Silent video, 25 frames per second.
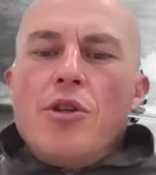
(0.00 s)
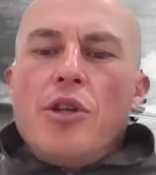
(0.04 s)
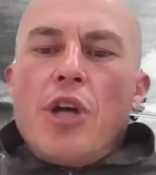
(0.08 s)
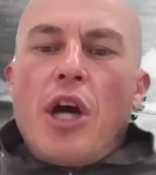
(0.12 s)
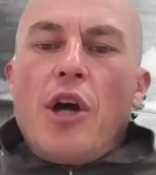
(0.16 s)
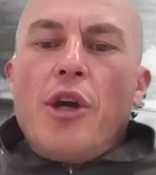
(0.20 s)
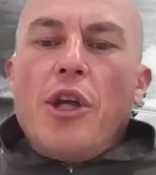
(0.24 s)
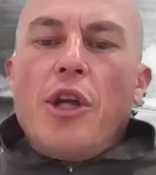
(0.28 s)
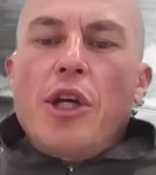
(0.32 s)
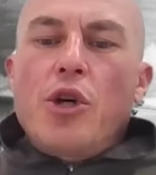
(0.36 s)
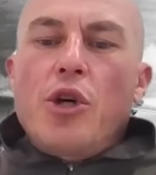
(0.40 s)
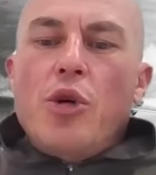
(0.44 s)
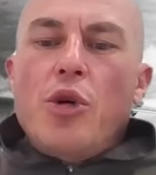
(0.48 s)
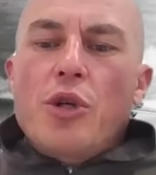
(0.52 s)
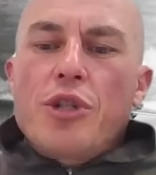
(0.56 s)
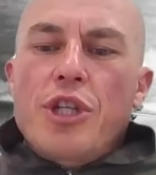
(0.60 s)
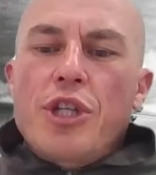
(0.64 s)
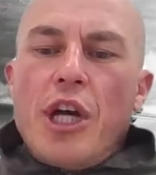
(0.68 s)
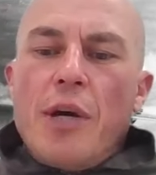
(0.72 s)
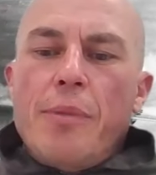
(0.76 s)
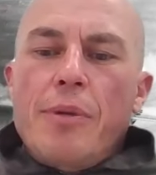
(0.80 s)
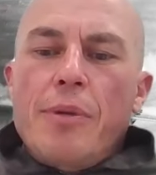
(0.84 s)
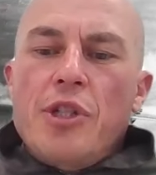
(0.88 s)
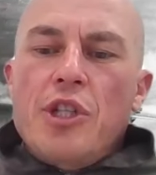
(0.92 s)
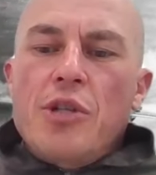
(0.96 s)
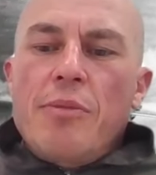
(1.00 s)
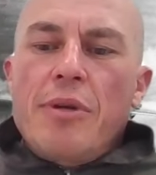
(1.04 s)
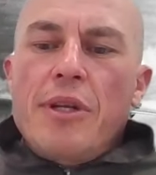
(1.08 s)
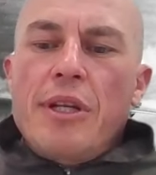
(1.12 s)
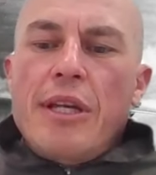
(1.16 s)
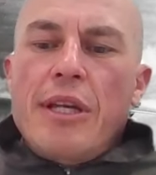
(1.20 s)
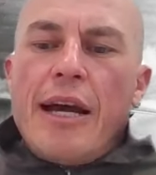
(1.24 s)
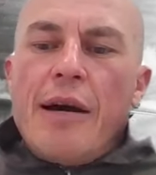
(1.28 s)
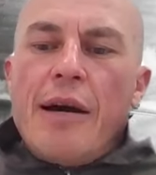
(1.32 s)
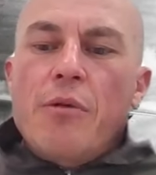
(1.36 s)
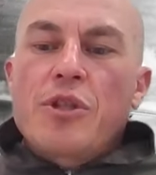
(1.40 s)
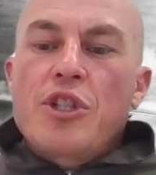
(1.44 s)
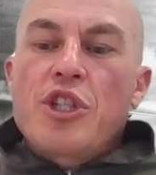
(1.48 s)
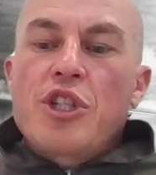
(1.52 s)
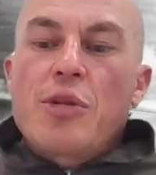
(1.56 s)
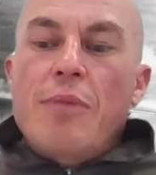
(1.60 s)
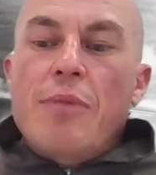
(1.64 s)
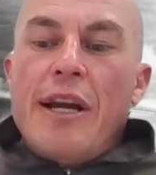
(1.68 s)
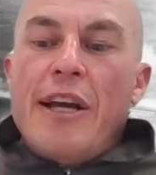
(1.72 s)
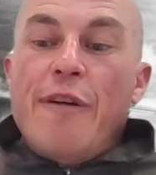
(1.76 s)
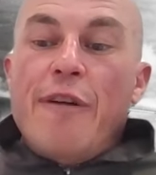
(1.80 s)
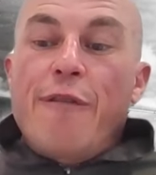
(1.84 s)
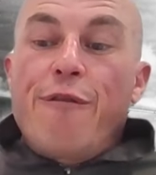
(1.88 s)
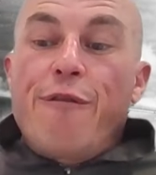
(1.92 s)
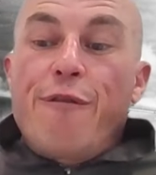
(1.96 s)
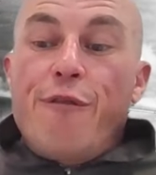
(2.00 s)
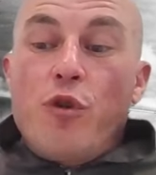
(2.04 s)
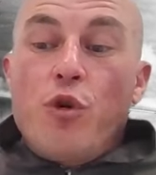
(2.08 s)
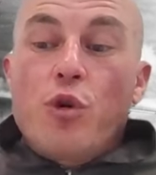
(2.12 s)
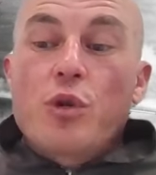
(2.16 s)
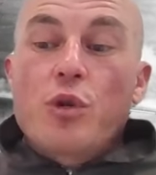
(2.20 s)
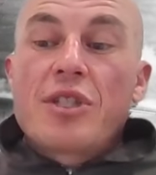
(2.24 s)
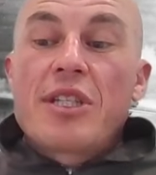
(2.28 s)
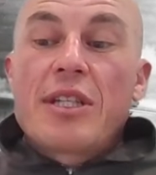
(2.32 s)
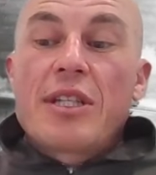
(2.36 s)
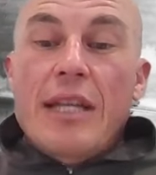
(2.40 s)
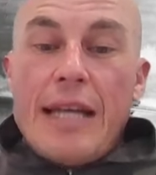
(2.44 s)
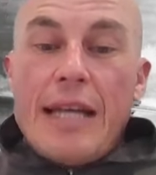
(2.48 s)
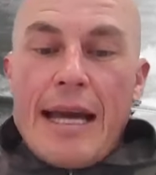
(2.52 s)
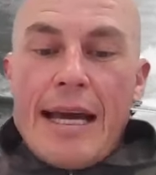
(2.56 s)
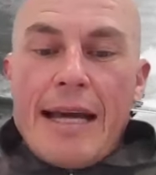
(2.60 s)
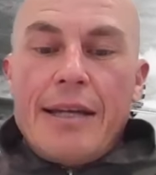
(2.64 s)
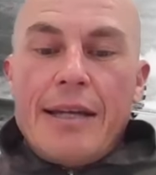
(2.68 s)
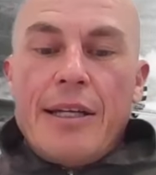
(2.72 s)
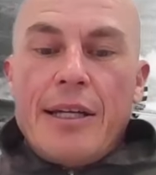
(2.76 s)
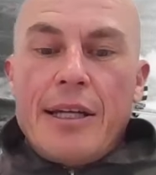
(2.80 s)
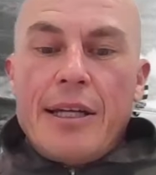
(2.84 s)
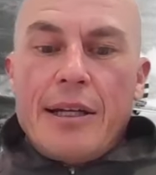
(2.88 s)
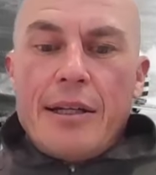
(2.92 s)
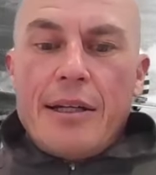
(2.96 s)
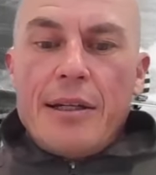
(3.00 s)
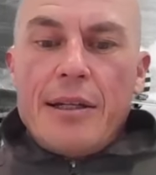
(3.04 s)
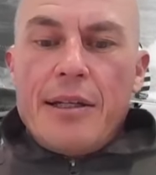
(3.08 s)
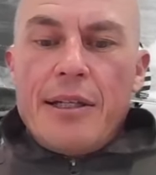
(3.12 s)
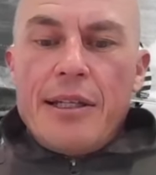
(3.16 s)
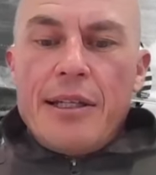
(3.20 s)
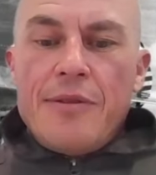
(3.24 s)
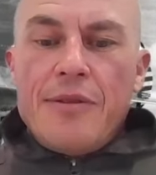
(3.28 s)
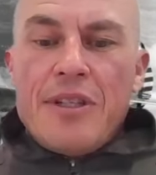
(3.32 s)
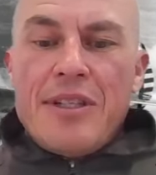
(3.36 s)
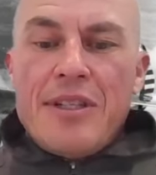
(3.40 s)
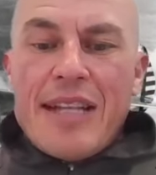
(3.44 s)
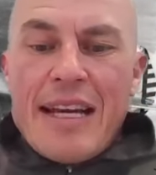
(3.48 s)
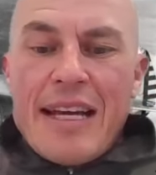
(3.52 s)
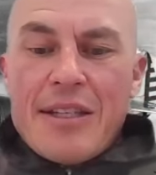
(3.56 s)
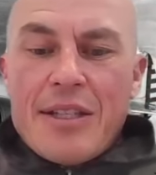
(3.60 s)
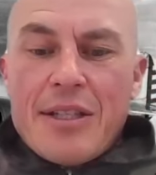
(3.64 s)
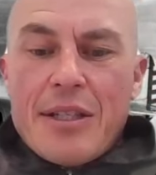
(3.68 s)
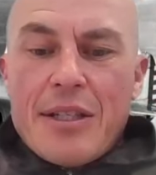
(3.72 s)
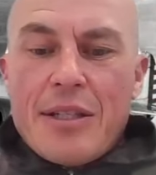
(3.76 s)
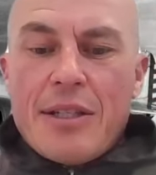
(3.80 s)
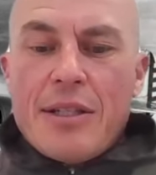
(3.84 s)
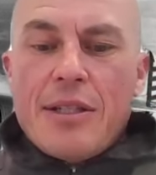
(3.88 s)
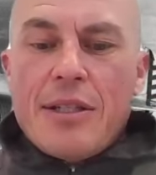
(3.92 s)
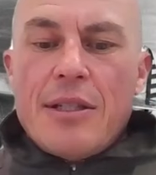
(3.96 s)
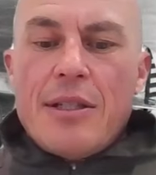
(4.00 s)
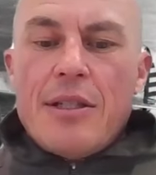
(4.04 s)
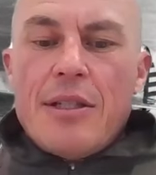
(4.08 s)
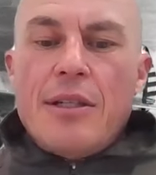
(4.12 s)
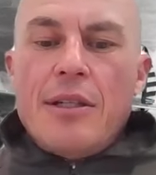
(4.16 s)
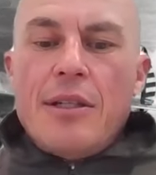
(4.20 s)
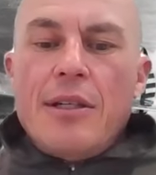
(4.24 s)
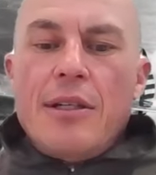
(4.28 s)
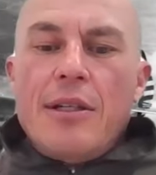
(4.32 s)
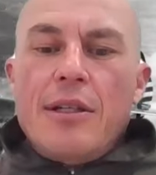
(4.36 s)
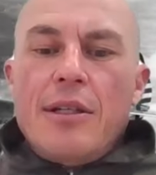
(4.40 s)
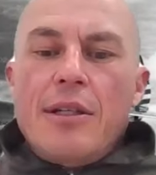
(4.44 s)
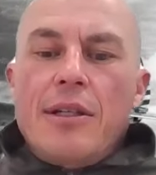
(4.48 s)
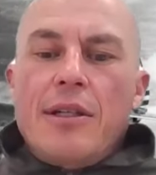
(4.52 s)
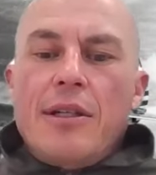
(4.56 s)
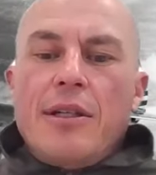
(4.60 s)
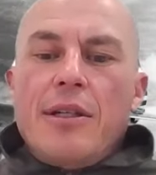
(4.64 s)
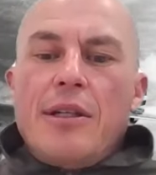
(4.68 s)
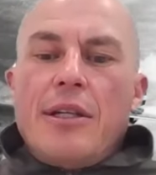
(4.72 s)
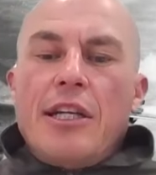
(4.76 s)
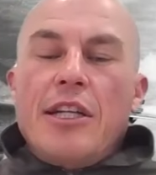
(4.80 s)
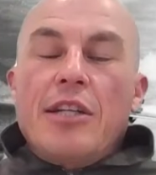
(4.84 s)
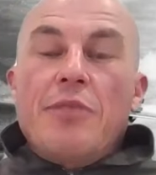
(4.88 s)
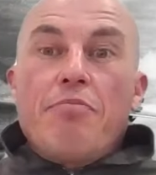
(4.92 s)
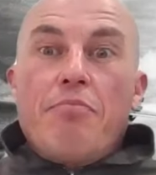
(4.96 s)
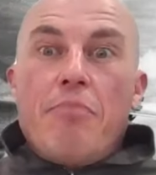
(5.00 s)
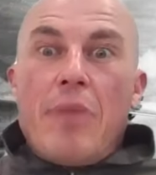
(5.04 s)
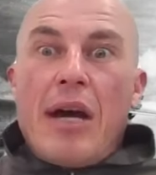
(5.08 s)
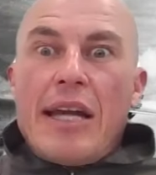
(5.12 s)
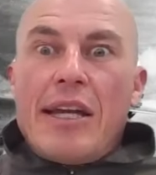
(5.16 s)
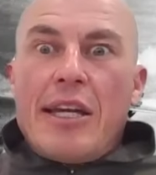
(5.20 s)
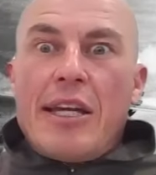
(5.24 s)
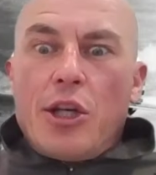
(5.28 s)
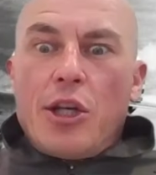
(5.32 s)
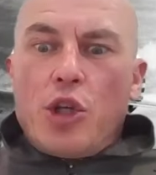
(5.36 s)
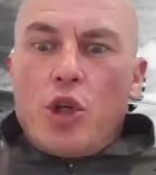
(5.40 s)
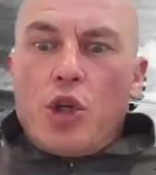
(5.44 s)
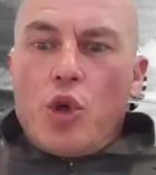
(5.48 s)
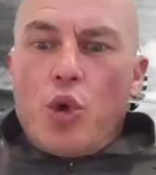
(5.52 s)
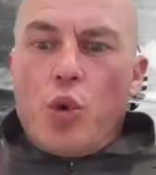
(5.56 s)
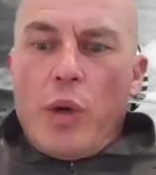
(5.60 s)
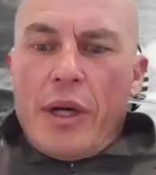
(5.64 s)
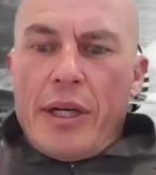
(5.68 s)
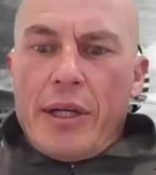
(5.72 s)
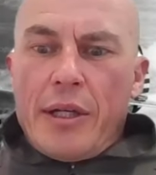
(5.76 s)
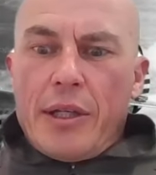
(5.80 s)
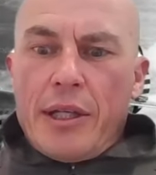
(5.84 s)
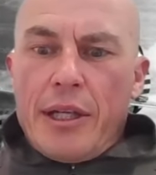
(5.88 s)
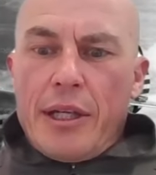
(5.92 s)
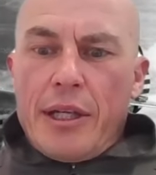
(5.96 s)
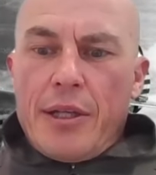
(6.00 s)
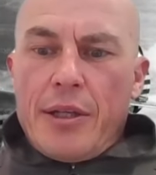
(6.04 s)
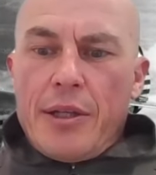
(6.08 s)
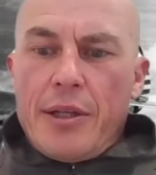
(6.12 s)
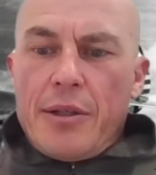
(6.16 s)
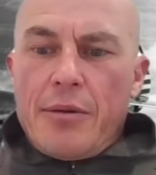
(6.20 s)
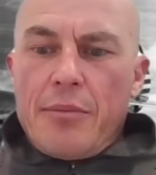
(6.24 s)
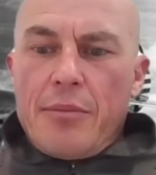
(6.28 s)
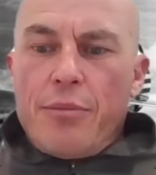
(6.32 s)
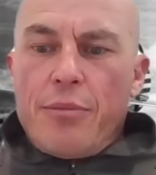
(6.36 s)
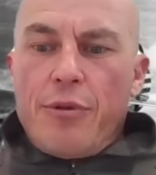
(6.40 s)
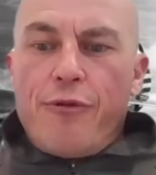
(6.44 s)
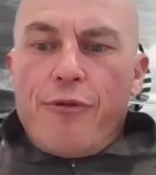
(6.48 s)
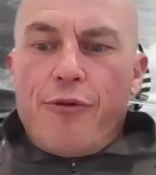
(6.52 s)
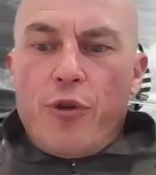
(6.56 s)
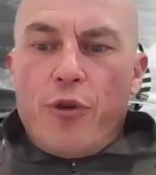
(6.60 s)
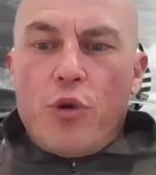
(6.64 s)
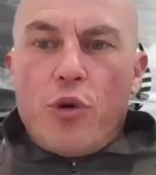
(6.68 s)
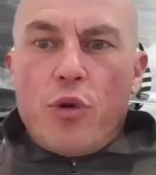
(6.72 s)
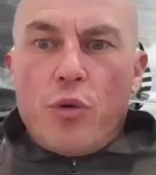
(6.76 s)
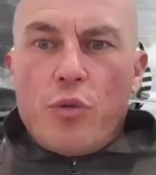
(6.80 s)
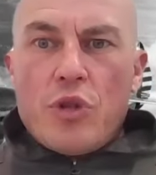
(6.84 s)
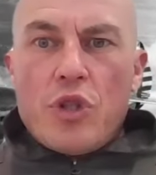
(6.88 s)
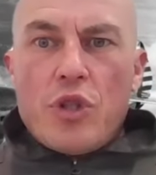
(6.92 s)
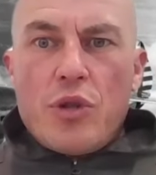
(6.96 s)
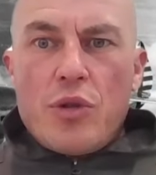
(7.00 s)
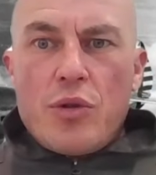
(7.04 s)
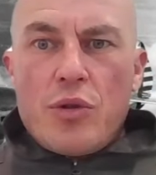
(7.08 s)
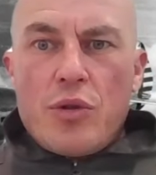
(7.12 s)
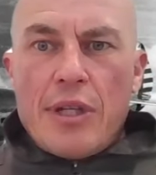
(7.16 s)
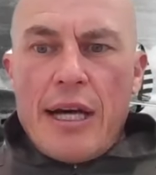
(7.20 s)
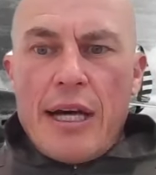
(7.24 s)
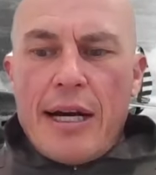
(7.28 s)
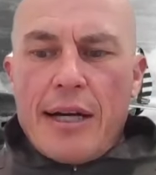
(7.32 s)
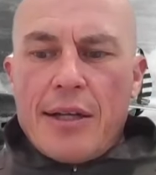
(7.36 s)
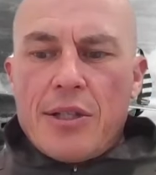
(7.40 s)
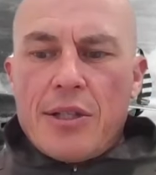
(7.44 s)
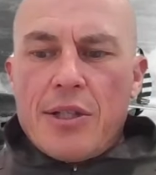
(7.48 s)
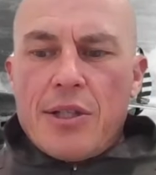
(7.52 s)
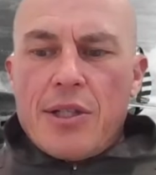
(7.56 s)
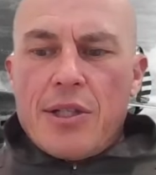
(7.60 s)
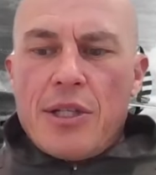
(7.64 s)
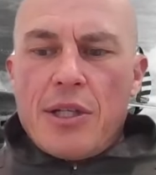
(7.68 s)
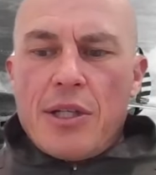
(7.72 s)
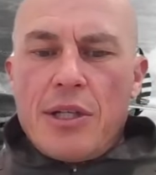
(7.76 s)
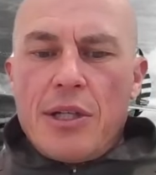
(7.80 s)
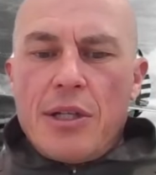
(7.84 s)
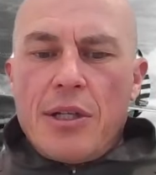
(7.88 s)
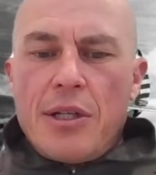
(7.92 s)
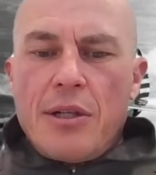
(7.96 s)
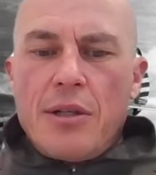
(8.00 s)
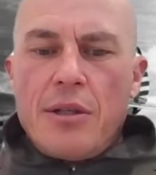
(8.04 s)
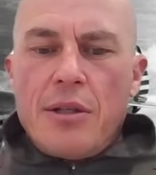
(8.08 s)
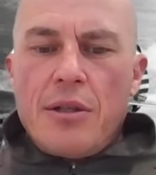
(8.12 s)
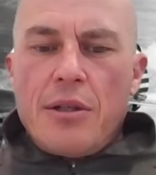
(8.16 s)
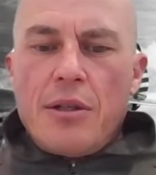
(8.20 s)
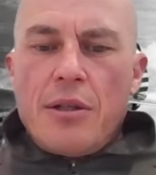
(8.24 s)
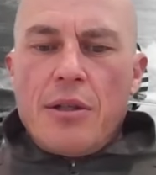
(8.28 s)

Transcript: The only course open to me now was to make a forced landing in the desert and make it quickly before it was too dark to see.